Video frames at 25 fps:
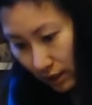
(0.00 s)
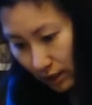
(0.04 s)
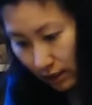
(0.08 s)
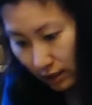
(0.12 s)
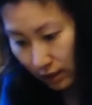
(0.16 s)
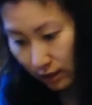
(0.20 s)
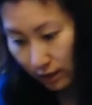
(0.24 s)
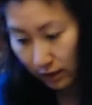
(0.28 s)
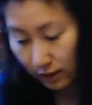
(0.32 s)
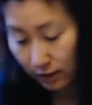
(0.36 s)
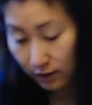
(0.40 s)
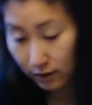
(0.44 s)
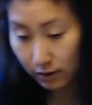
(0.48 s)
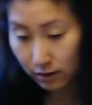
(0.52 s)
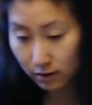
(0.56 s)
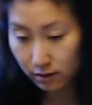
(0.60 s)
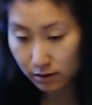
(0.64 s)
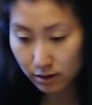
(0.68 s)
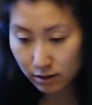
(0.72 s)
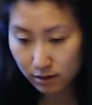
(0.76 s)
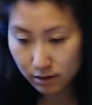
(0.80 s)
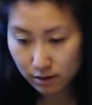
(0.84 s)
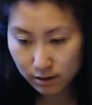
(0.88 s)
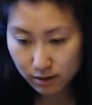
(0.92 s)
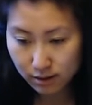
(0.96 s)

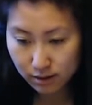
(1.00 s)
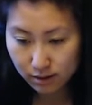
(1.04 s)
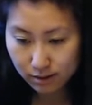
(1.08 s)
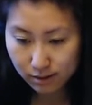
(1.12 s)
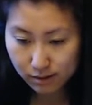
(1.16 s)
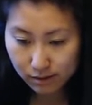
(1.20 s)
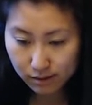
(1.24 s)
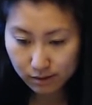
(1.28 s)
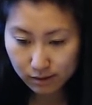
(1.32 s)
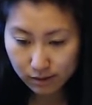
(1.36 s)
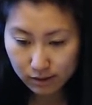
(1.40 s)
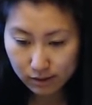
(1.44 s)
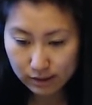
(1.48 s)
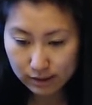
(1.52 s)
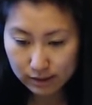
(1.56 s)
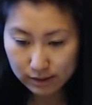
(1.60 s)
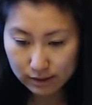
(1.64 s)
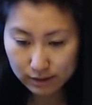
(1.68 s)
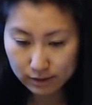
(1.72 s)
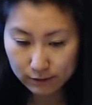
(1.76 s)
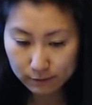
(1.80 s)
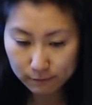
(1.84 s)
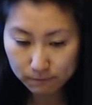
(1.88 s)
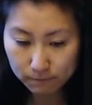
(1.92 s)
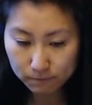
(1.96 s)
consistent
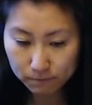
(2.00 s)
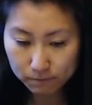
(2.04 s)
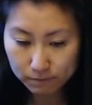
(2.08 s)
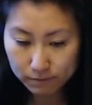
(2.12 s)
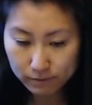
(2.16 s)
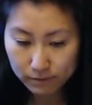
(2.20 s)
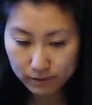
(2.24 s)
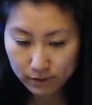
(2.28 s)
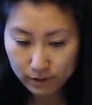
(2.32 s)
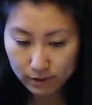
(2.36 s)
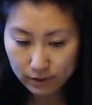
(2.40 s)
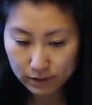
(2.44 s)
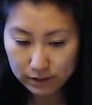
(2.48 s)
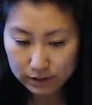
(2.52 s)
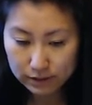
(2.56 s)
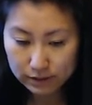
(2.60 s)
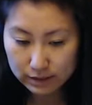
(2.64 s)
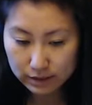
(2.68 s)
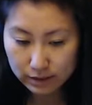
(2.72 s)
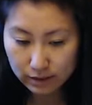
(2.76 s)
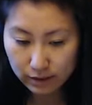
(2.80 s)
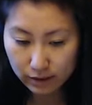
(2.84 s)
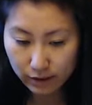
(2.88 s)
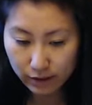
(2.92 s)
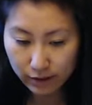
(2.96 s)
in
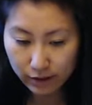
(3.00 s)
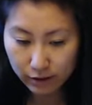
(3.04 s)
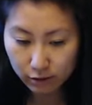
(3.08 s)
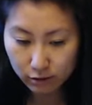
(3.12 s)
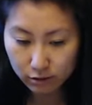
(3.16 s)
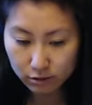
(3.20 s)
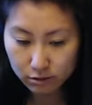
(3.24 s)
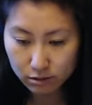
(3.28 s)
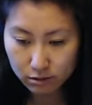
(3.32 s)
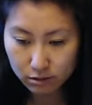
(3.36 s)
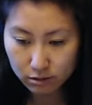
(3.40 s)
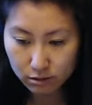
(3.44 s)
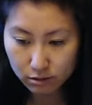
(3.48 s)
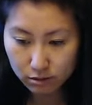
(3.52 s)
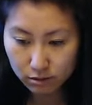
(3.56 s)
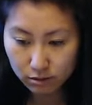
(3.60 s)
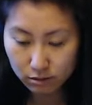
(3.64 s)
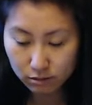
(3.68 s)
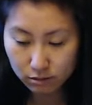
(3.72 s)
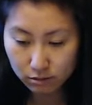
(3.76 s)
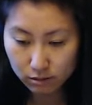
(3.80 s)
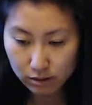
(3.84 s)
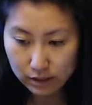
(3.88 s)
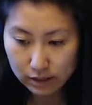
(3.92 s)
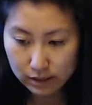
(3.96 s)
scale
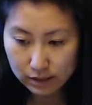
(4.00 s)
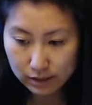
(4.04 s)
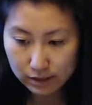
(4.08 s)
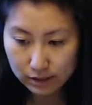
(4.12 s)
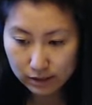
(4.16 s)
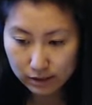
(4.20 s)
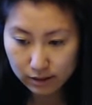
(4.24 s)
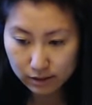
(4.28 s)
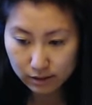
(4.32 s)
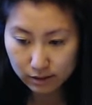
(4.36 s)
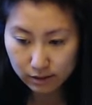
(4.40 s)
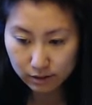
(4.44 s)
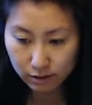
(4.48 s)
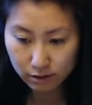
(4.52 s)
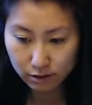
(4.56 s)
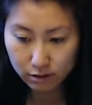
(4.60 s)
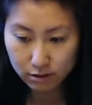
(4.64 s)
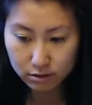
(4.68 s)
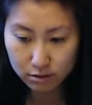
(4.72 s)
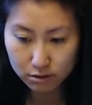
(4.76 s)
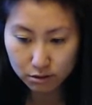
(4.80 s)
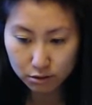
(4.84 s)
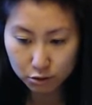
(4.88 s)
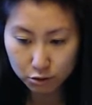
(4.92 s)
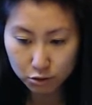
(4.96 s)
to the
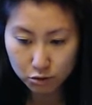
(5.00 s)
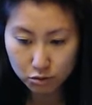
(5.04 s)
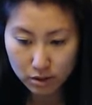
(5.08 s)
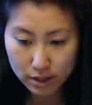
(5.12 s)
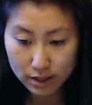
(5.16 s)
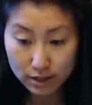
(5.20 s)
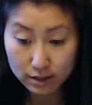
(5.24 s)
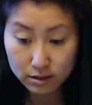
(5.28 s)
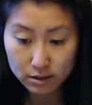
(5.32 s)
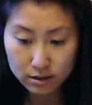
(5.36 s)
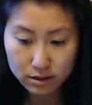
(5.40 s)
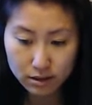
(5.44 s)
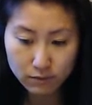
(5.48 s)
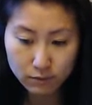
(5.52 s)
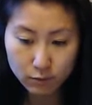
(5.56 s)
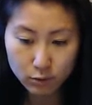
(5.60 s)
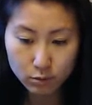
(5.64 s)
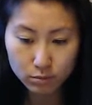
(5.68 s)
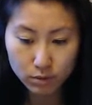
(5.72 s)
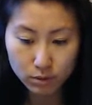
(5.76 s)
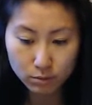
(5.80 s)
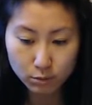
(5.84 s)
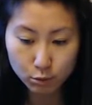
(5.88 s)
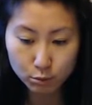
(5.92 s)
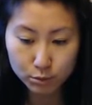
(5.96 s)
cartoon, except for
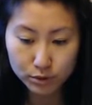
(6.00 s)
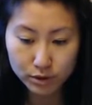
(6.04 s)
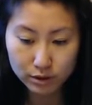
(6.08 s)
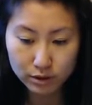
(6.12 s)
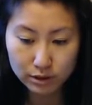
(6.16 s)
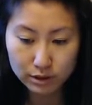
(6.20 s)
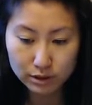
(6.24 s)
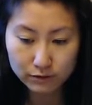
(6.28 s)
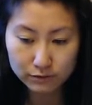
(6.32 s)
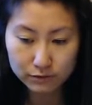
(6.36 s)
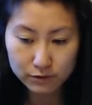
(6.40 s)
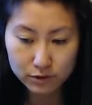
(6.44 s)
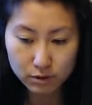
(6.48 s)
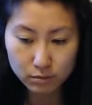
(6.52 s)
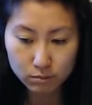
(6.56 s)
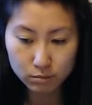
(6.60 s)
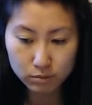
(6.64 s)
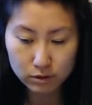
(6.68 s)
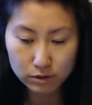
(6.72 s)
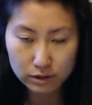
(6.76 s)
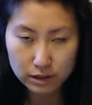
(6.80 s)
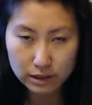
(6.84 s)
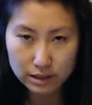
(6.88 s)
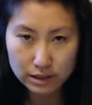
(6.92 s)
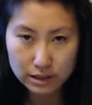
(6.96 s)
Bumblebee and Cliffjumper.
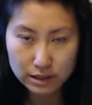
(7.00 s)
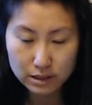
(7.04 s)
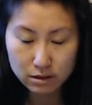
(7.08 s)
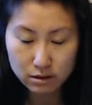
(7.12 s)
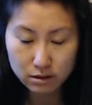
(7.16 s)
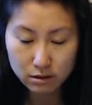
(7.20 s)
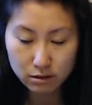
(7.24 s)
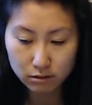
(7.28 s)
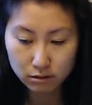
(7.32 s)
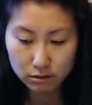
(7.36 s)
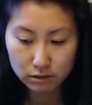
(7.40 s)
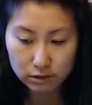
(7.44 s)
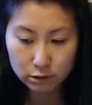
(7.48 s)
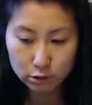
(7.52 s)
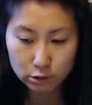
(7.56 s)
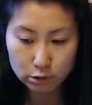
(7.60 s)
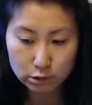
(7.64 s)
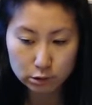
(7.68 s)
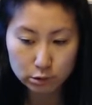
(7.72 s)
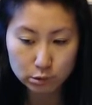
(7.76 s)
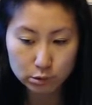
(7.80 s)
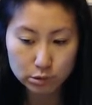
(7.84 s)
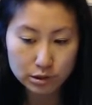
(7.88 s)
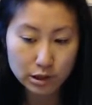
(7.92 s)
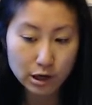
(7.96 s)
I think they're a little too
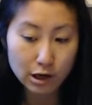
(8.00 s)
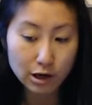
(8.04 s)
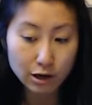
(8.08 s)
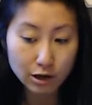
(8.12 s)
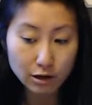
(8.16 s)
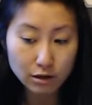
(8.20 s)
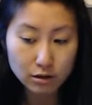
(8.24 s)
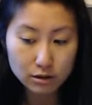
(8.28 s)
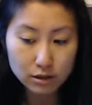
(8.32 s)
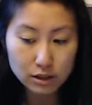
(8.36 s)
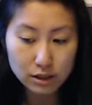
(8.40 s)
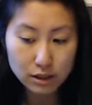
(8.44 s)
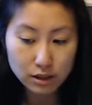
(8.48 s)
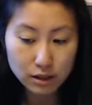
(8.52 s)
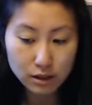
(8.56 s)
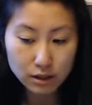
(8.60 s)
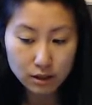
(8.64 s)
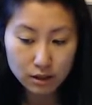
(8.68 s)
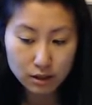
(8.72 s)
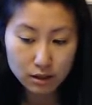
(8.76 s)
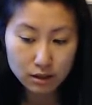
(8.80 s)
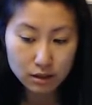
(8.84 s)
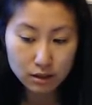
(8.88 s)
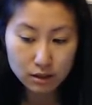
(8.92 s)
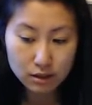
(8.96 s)
tall.
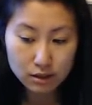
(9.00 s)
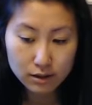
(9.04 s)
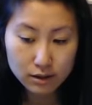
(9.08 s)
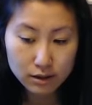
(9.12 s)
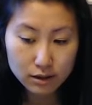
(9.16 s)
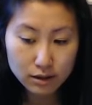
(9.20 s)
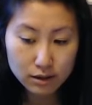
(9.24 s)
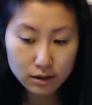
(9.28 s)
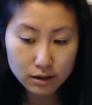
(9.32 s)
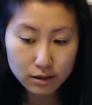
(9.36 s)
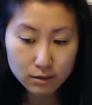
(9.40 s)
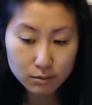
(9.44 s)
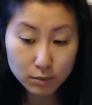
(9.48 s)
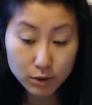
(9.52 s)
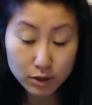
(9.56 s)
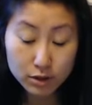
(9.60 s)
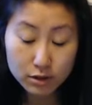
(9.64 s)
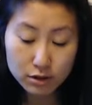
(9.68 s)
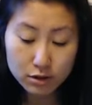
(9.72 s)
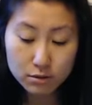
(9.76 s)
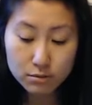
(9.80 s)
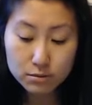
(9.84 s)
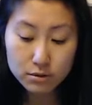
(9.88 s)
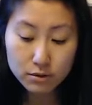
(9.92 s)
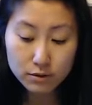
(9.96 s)
But in
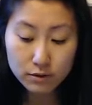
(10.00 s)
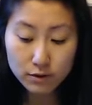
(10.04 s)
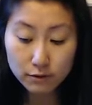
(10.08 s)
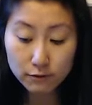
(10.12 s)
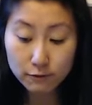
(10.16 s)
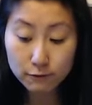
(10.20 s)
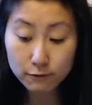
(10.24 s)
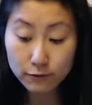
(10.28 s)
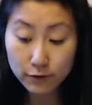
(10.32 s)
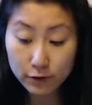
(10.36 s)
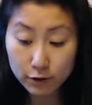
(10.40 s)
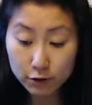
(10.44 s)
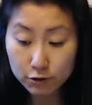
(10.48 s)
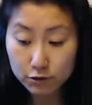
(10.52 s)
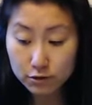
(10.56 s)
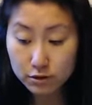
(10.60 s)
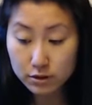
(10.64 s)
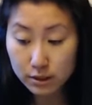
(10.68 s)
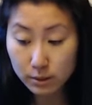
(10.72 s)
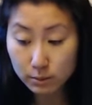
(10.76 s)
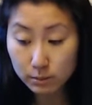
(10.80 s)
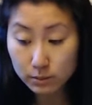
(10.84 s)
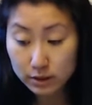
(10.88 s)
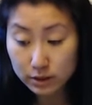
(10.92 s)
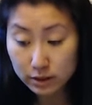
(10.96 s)
terms of the figures
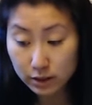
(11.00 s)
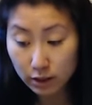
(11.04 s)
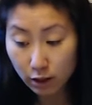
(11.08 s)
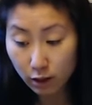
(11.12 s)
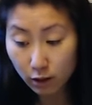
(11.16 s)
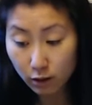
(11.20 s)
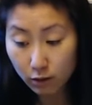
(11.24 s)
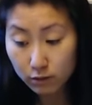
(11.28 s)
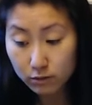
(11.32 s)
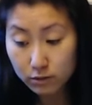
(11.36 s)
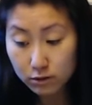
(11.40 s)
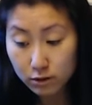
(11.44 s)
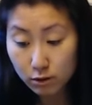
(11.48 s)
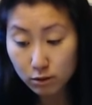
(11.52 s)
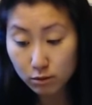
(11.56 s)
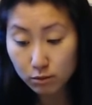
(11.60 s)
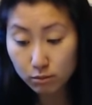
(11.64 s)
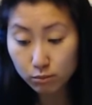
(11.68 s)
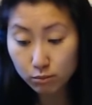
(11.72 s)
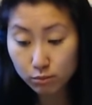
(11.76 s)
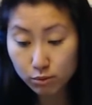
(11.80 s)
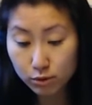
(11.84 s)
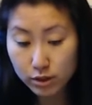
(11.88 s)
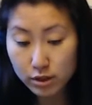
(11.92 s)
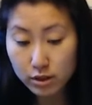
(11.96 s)
themselves, they're
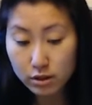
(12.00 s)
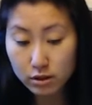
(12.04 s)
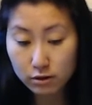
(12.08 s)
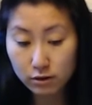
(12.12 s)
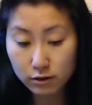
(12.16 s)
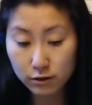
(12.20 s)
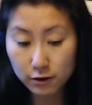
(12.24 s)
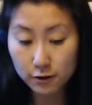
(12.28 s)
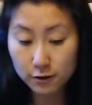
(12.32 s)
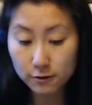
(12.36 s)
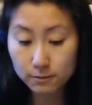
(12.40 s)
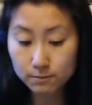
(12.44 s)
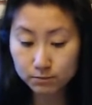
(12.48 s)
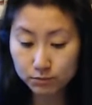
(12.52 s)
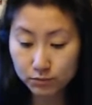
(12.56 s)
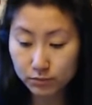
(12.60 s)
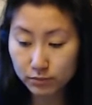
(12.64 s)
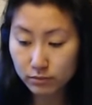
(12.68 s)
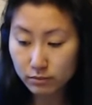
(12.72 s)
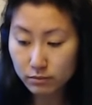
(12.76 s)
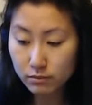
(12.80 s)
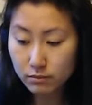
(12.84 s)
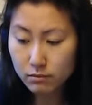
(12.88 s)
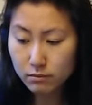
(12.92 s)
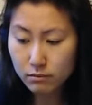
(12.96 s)
pretty good.
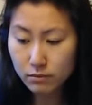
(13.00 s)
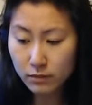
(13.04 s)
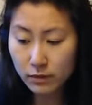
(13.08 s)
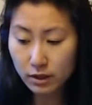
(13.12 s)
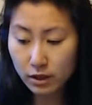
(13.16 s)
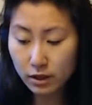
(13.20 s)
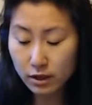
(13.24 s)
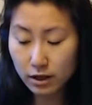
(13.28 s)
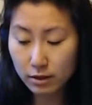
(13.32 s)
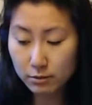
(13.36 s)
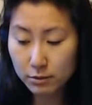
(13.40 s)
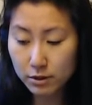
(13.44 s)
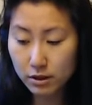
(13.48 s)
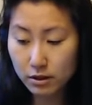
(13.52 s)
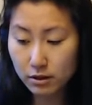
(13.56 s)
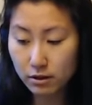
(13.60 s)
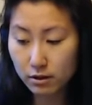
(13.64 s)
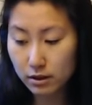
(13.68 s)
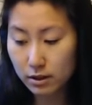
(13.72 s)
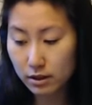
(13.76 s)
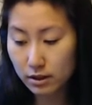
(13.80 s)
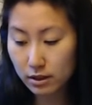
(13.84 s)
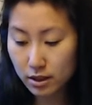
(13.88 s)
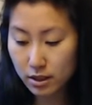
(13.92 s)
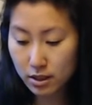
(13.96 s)
I mean,
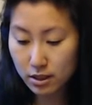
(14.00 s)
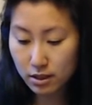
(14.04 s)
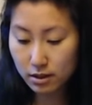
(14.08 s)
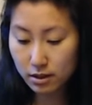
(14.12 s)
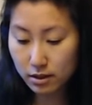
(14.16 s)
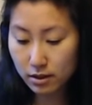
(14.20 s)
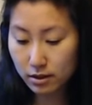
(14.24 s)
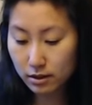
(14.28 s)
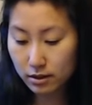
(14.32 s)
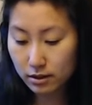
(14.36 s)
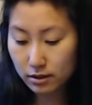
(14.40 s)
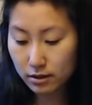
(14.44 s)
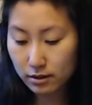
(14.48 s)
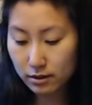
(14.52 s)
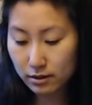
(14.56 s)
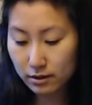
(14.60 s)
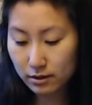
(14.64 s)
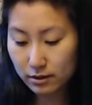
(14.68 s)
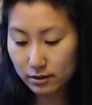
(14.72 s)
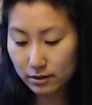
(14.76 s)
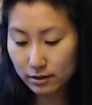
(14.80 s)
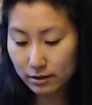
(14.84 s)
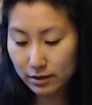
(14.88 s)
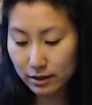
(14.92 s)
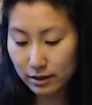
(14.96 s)

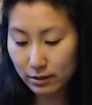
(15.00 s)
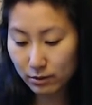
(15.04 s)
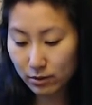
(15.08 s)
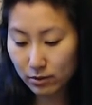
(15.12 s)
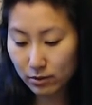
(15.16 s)
I would